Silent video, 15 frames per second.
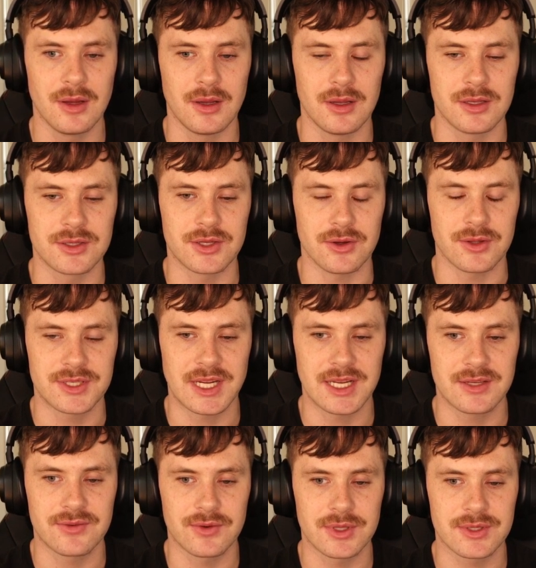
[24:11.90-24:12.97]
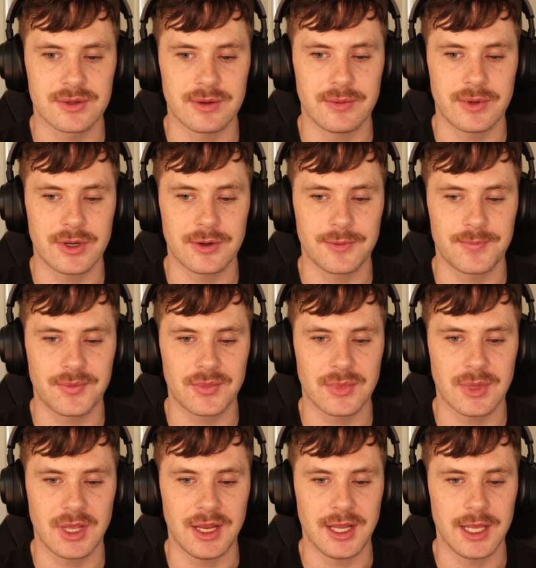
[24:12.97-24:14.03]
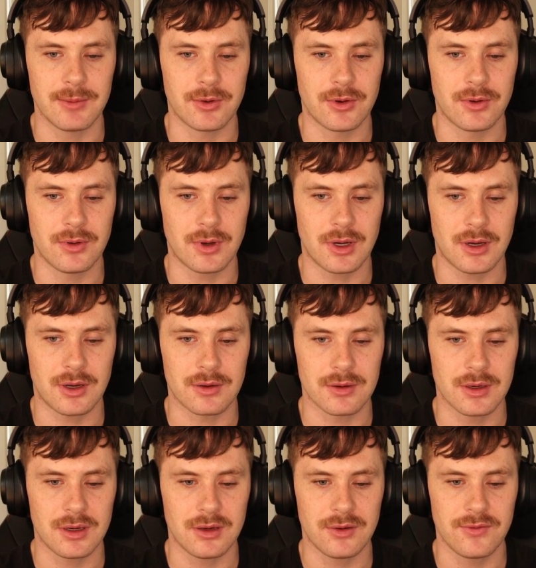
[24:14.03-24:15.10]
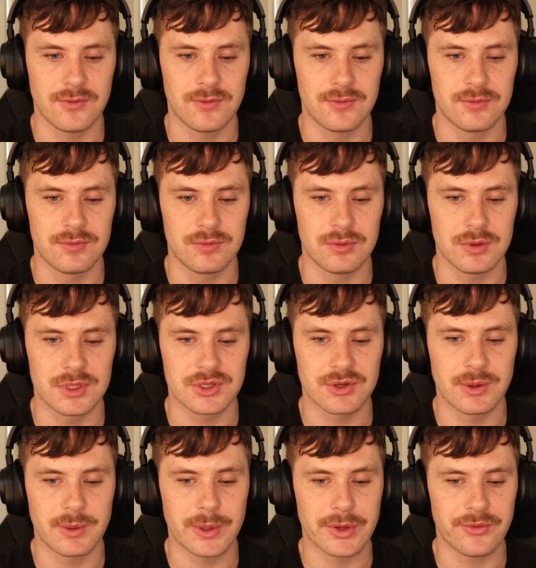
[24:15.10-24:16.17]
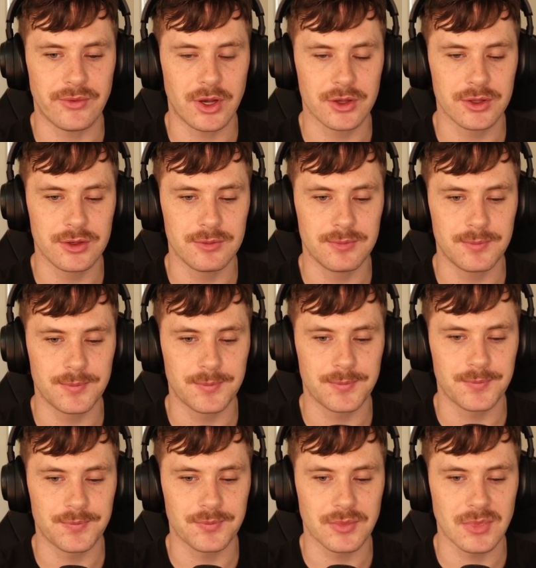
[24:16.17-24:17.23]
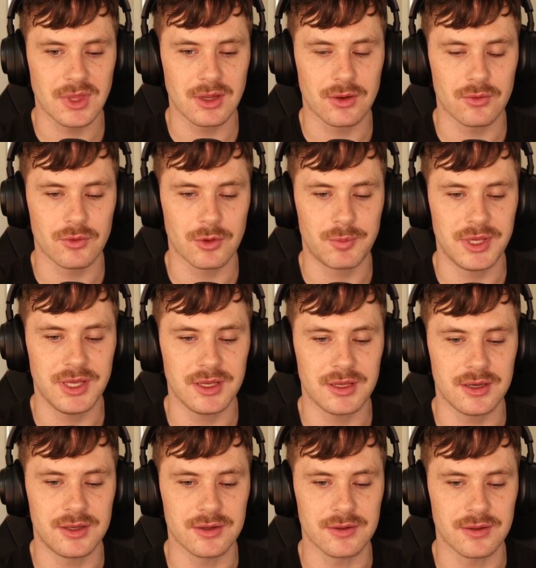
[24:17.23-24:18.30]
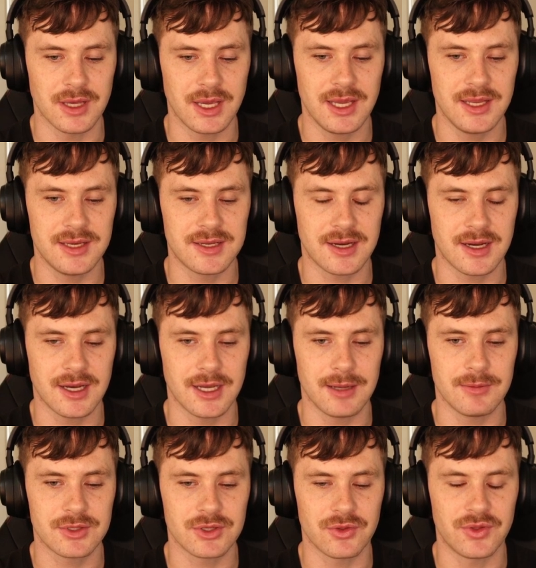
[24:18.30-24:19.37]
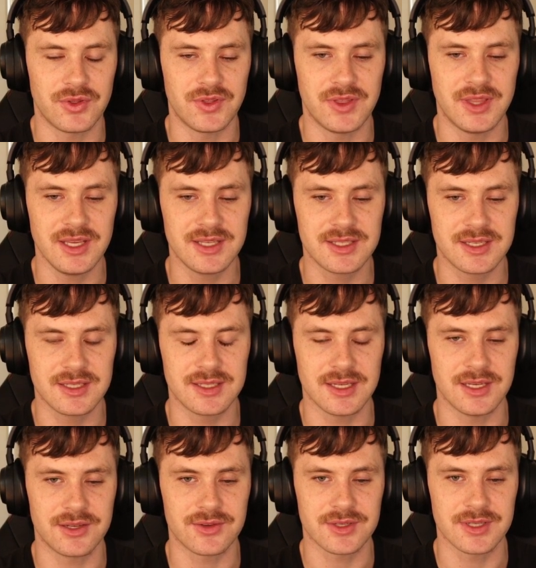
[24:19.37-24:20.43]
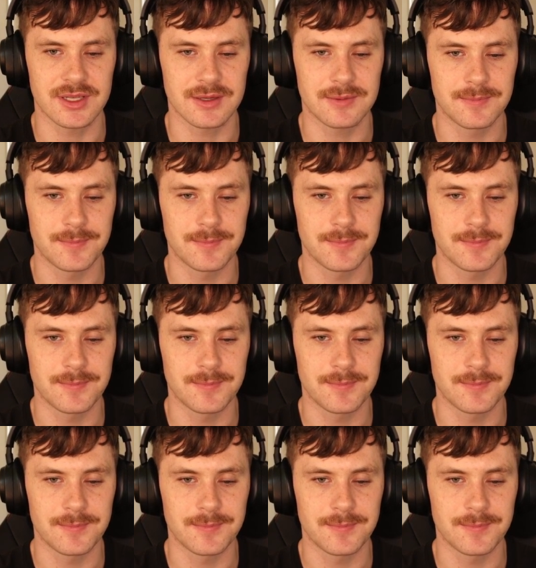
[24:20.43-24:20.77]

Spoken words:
So the settings for the screen reader: enable, on or off, screen reader volume, repeat delay time. So this is interesting.